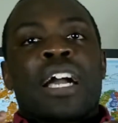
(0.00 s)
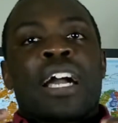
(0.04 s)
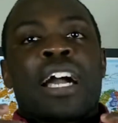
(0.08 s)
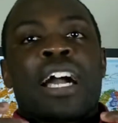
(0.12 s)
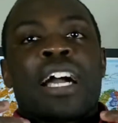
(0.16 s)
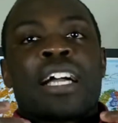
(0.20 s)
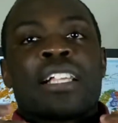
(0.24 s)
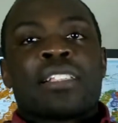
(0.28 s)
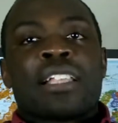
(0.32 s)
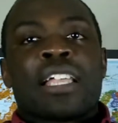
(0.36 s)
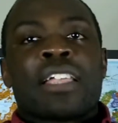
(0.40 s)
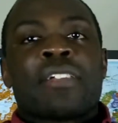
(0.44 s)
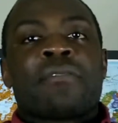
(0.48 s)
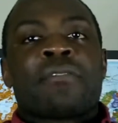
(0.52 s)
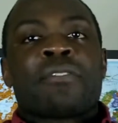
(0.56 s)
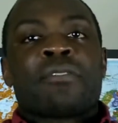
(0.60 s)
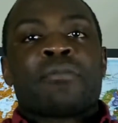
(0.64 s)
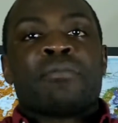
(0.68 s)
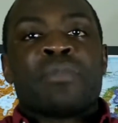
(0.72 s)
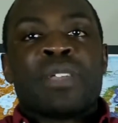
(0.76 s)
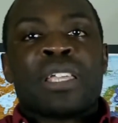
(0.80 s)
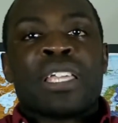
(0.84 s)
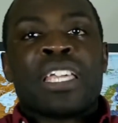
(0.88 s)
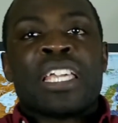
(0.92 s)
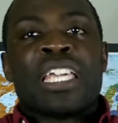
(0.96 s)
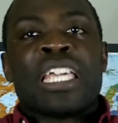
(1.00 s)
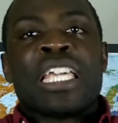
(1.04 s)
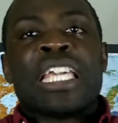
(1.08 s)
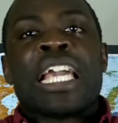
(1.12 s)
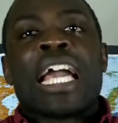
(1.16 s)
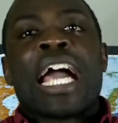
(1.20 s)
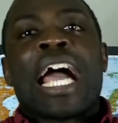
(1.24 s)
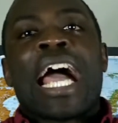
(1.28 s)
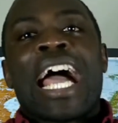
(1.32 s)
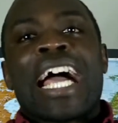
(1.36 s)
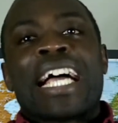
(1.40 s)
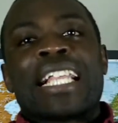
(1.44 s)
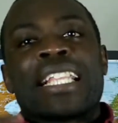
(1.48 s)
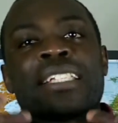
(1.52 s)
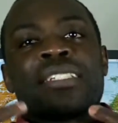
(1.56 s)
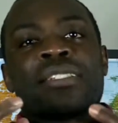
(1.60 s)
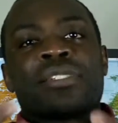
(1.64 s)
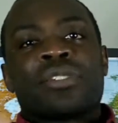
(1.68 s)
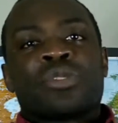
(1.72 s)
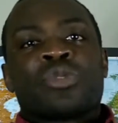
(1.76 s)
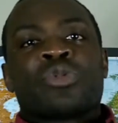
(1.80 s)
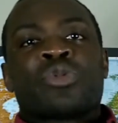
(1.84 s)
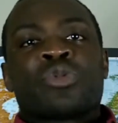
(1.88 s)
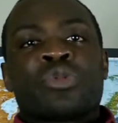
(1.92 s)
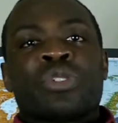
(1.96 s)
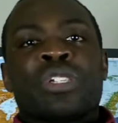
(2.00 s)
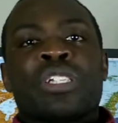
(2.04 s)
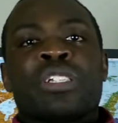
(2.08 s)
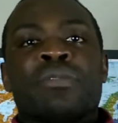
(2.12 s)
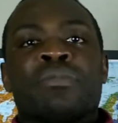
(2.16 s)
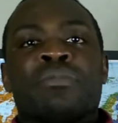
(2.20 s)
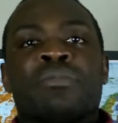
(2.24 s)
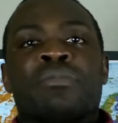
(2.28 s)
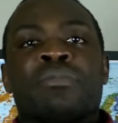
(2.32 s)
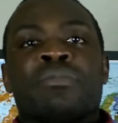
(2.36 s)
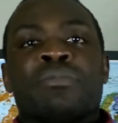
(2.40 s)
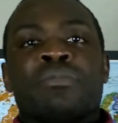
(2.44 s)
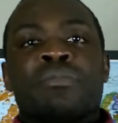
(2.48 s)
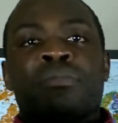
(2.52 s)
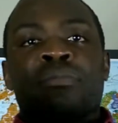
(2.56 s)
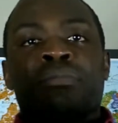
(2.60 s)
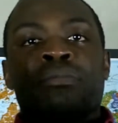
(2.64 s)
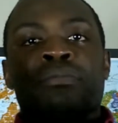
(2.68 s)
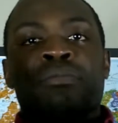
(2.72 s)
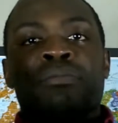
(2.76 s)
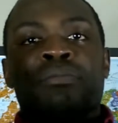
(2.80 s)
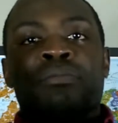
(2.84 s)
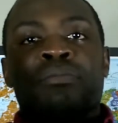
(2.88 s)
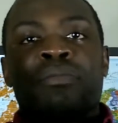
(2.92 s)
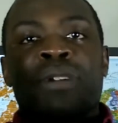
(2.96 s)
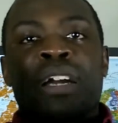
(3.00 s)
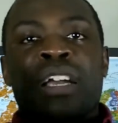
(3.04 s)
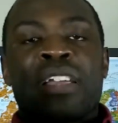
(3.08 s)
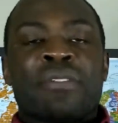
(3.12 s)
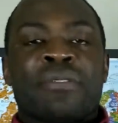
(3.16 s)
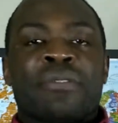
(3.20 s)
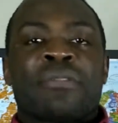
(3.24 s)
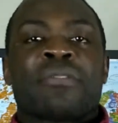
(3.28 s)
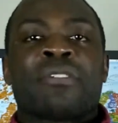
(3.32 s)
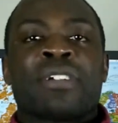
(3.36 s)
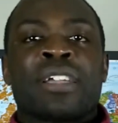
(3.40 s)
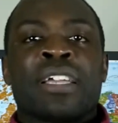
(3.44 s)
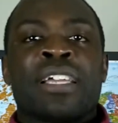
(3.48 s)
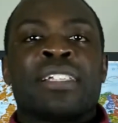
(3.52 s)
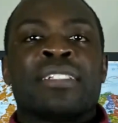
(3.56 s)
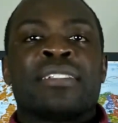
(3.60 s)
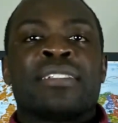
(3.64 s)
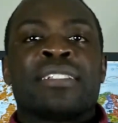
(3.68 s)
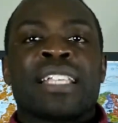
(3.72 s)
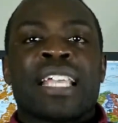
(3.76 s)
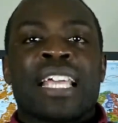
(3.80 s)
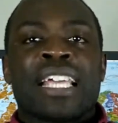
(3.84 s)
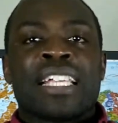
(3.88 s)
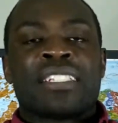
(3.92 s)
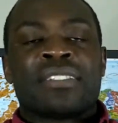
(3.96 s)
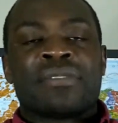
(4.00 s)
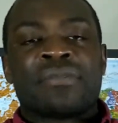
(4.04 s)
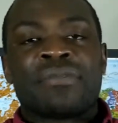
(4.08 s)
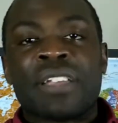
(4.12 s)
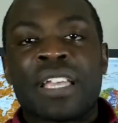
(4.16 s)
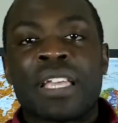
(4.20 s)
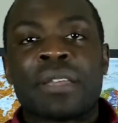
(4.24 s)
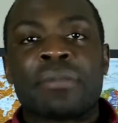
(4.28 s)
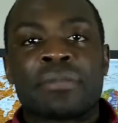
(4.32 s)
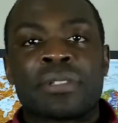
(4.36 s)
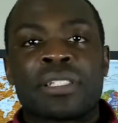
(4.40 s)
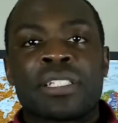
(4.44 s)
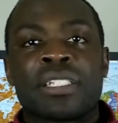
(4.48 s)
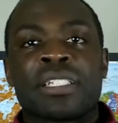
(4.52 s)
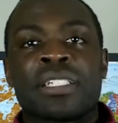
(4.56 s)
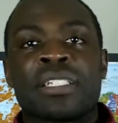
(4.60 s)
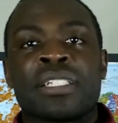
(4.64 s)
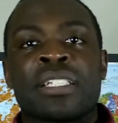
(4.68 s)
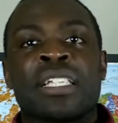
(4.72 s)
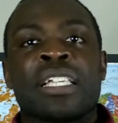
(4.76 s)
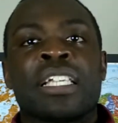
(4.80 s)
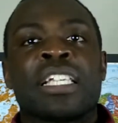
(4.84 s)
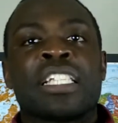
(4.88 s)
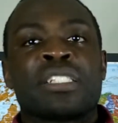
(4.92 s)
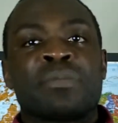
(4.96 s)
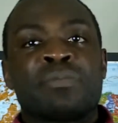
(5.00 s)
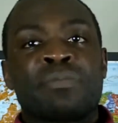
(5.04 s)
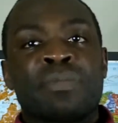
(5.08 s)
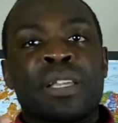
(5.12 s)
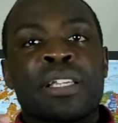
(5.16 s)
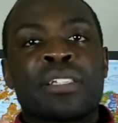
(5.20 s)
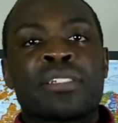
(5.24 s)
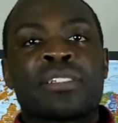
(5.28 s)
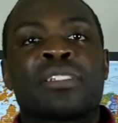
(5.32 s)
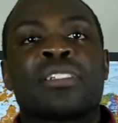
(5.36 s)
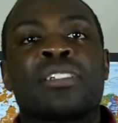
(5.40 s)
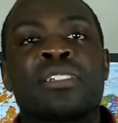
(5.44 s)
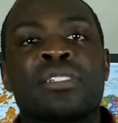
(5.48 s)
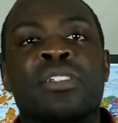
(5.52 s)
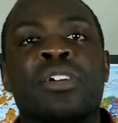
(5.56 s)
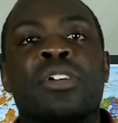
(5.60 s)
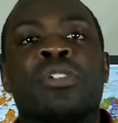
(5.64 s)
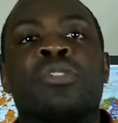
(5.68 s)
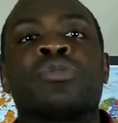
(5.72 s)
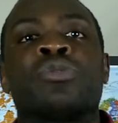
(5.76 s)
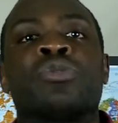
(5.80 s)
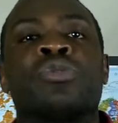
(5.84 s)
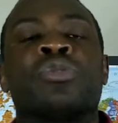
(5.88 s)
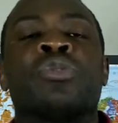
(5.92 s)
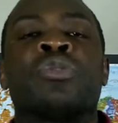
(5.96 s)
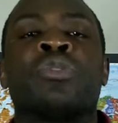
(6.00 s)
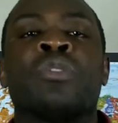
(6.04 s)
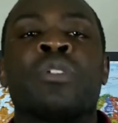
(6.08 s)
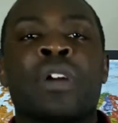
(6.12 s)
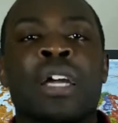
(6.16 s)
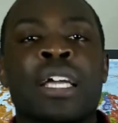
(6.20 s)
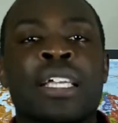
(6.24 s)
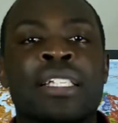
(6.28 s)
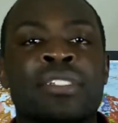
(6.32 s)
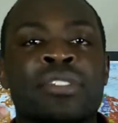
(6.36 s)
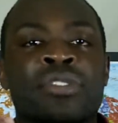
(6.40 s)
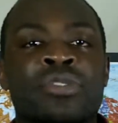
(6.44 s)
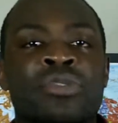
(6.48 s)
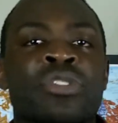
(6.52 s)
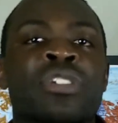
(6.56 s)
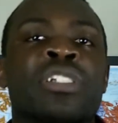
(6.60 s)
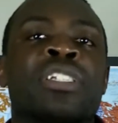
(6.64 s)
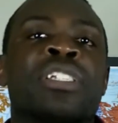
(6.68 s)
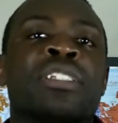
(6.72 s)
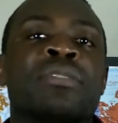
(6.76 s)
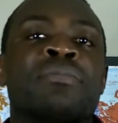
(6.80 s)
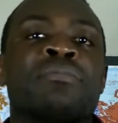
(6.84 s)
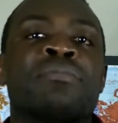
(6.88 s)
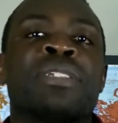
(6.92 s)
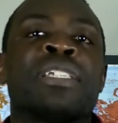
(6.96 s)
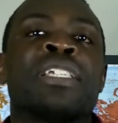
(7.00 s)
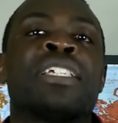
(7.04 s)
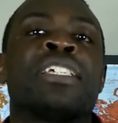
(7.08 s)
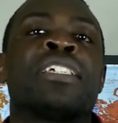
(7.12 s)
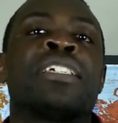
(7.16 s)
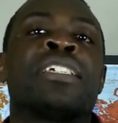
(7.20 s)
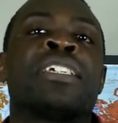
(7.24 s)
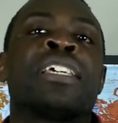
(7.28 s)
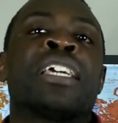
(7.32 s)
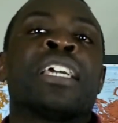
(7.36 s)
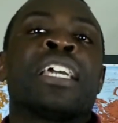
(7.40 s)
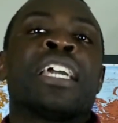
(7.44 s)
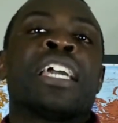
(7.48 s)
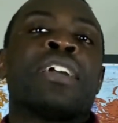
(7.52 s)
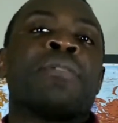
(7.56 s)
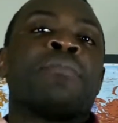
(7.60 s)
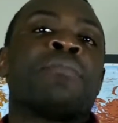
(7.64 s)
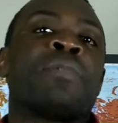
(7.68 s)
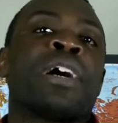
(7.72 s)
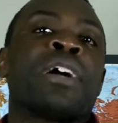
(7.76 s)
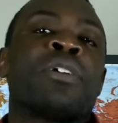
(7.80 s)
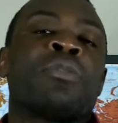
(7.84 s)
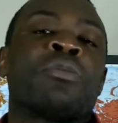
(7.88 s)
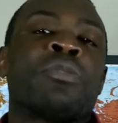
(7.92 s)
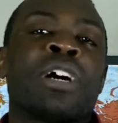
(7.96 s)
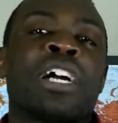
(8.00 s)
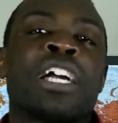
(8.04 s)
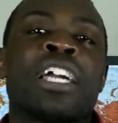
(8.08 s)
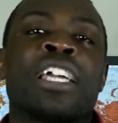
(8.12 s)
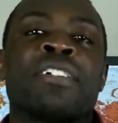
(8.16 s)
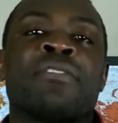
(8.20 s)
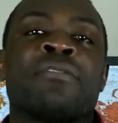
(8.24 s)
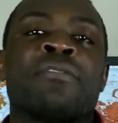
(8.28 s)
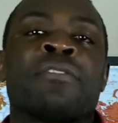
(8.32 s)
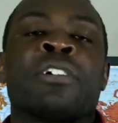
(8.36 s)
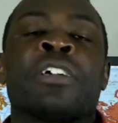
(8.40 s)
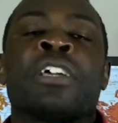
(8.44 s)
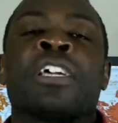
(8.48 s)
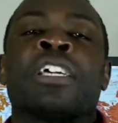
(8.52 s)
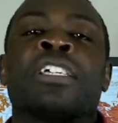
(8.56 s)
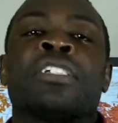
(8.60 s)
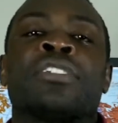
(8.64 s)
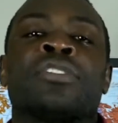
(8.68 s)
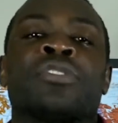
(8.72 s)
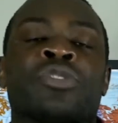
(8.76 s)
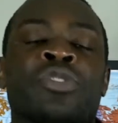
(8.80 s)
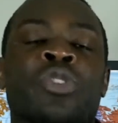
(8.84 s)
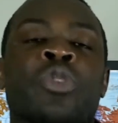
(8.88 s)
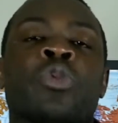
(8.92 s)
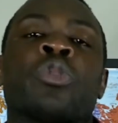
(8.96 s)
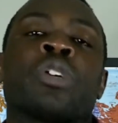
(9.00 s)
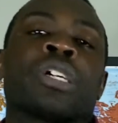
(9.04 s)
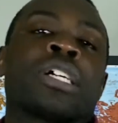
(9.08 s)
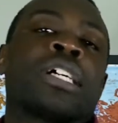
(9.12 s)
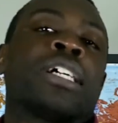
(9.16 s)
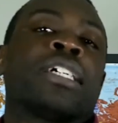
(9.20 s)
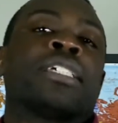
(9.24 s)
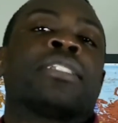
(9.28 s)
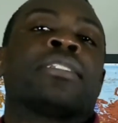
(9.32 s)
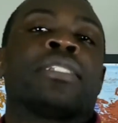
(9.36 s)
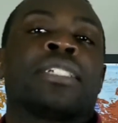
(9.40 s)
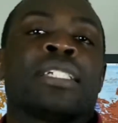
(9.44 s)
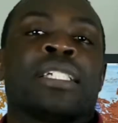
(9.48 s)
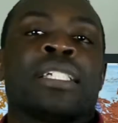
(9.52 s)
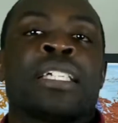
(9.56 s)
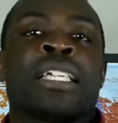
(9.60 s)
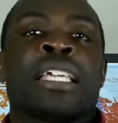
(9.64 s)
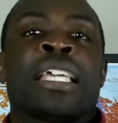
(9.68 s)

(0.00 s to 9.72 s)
I like to treat my friends as family, especially those who has treated me and my wife so kindly.